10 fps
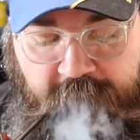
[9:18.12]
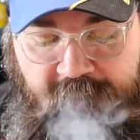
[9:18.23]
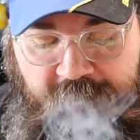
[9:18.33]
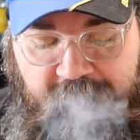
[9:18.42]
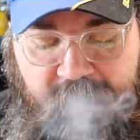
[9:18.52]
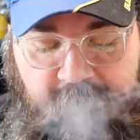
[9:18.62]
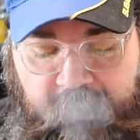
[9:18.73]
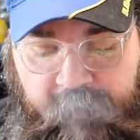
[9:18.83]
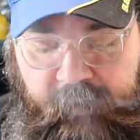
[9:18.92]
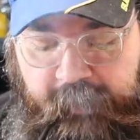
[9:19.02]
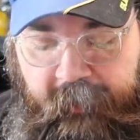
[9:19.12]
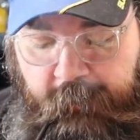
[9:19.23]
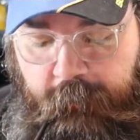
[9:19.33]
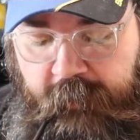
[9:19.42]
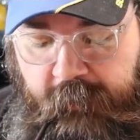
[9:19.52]
And like I said, just
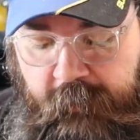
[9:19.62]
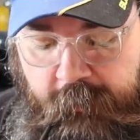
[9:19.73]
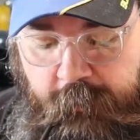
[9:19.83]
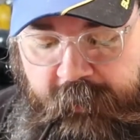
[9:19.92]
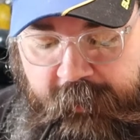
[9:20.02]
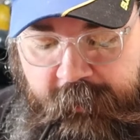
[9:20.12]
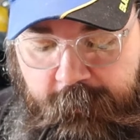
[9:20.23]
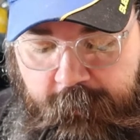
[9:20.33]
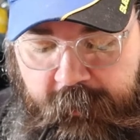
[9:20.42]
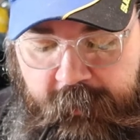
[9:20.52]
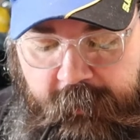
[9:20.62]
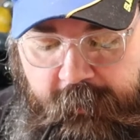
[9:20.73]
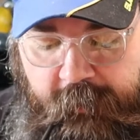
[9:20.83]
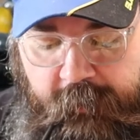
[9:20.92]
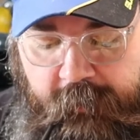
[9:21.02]
kind of whittling away here, working
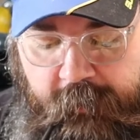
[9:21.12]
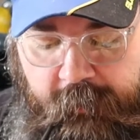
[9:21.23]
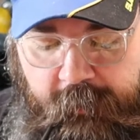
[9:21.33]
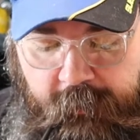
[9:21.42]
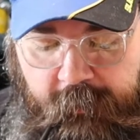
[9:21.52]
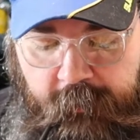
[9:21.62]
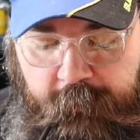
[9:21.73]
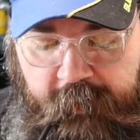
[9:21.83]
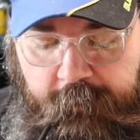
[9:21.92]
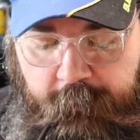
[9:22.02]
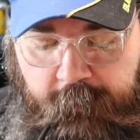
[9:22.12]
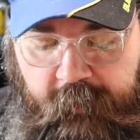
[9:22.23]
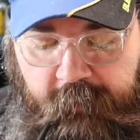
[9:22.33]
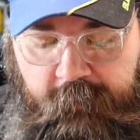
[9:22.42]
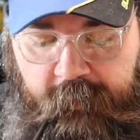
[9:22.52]
on just a little mushroom
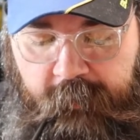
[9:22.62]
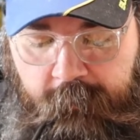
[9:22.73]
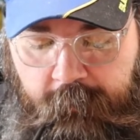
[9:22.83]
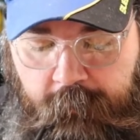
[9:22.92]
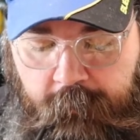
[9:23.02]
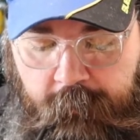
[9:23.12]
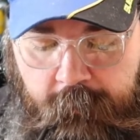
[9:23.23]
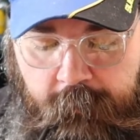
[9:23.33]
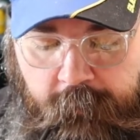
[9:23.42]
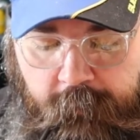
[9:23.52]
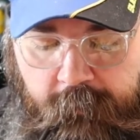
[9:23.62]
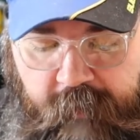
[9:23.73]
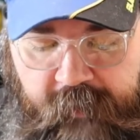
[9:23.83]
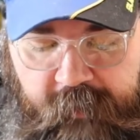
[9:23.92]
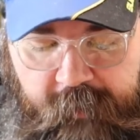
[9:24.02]
carving.
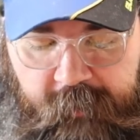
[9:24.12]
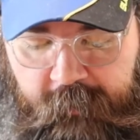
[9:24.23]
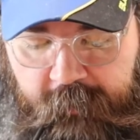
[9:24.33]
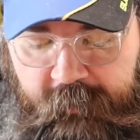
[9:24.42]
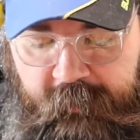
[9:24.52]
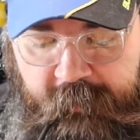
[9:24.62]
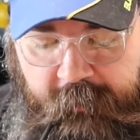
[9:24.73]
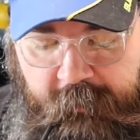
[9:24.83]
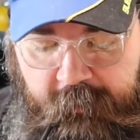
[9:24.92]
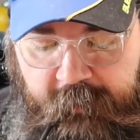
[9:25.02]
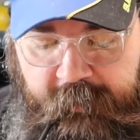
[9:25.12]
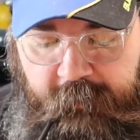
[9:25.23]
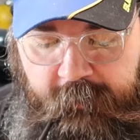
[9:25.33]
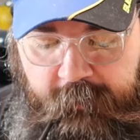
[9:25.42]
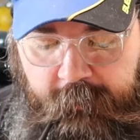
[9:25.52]
We'll see how that turns
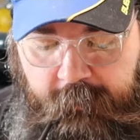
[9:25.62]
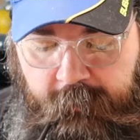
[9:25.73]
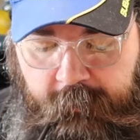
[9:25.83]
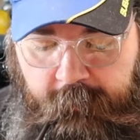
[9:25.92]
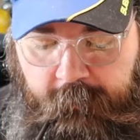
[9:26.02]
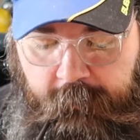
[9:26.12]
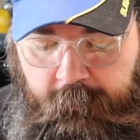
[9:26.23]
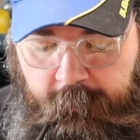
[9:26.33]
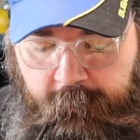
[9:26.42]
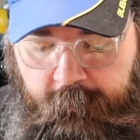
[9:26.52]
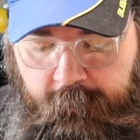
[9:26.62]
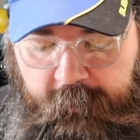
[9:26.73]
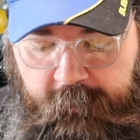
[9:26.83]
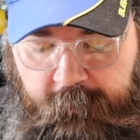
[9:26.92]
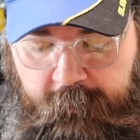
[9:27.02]
out too. Who
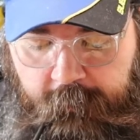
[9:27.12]
knows?